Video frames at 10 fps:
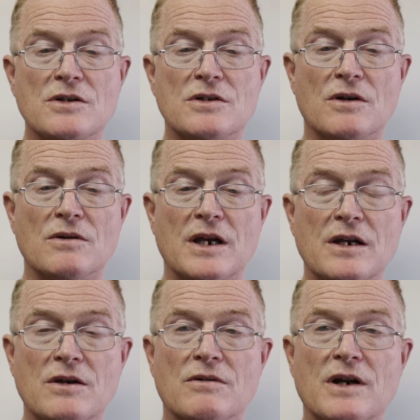So
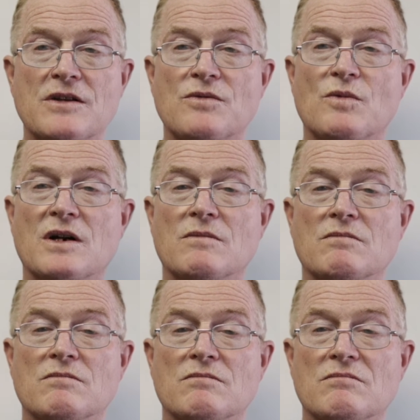that creates what
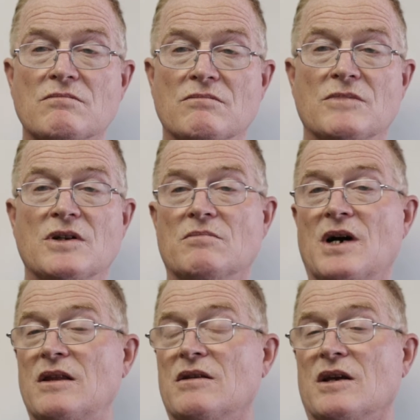you
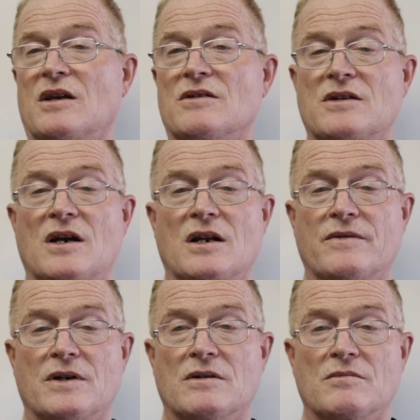might think is kind
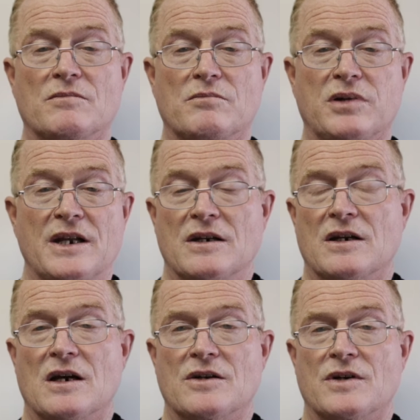of a
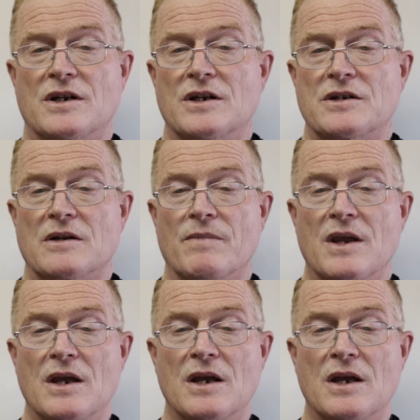blatant contradiction.